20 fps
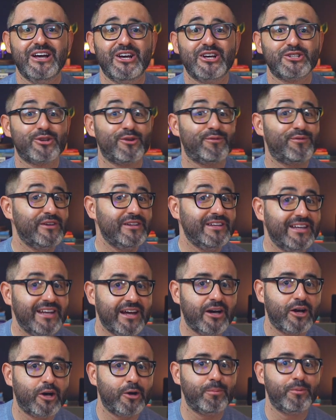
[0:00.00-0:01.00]
So if you need
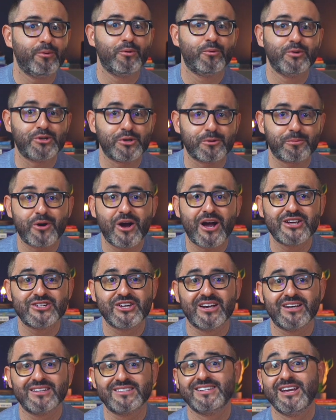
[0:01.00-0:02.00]
help with your
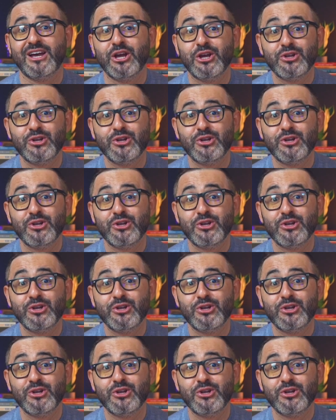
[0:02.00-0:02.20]
project,